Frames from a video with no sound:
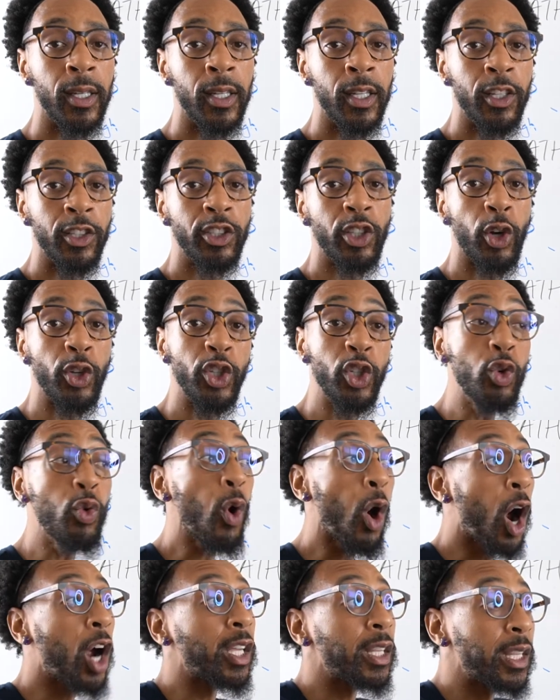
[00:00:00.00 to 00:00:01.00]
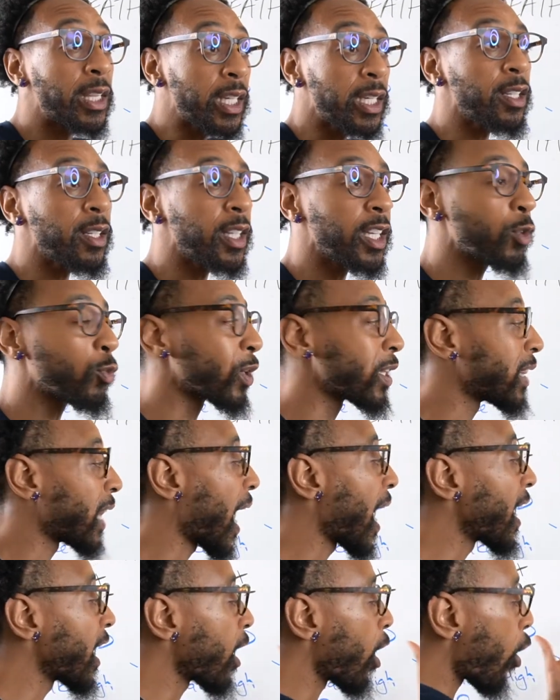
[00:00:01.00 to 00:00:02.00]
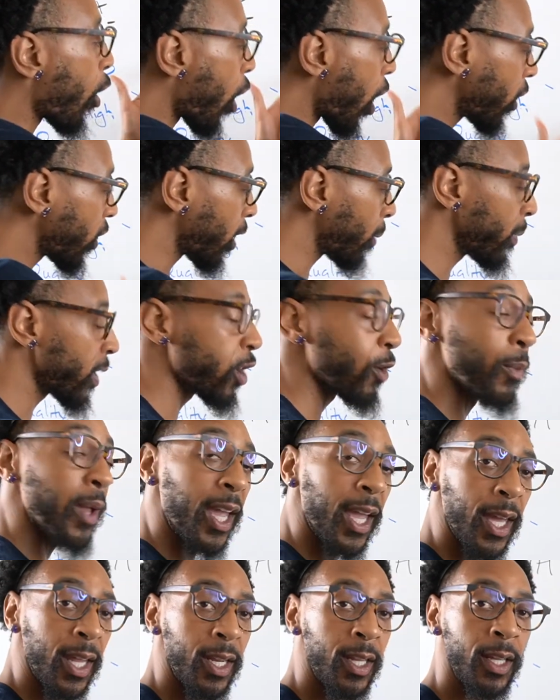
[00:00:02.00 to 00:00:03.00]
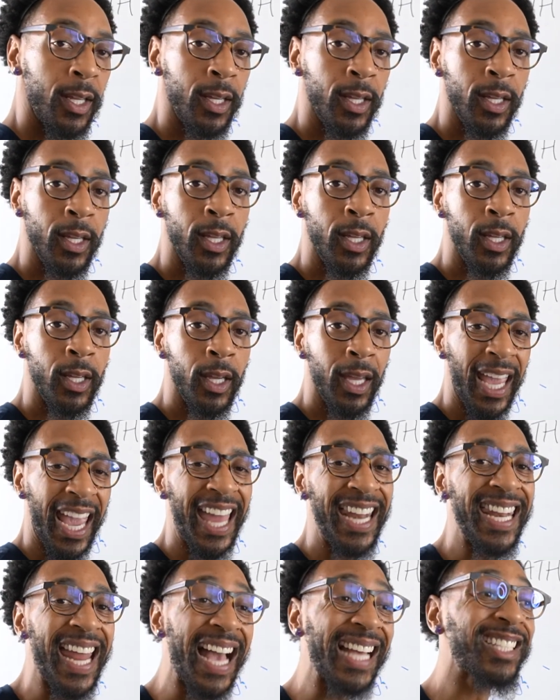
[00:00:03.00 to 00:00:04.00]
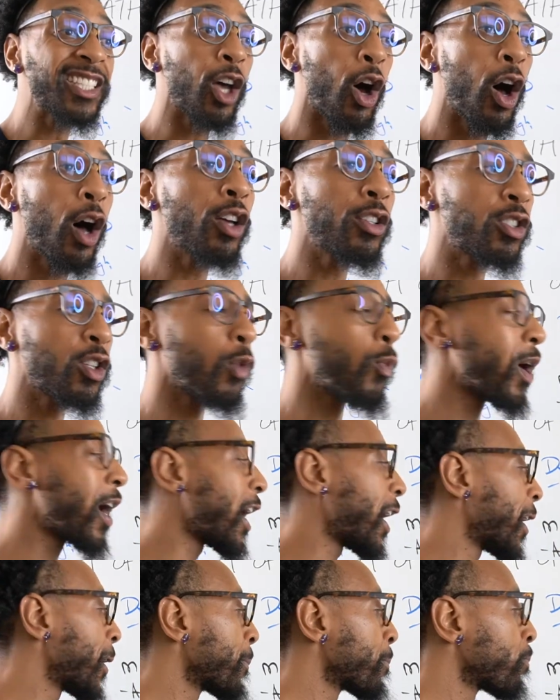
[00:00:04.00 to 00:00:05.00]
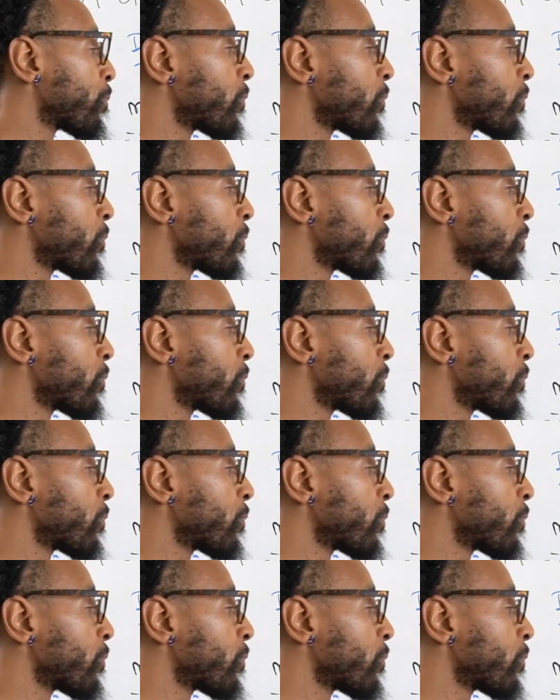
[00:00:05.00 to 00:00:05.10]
So you are literally reliant on the middleman. And that's also why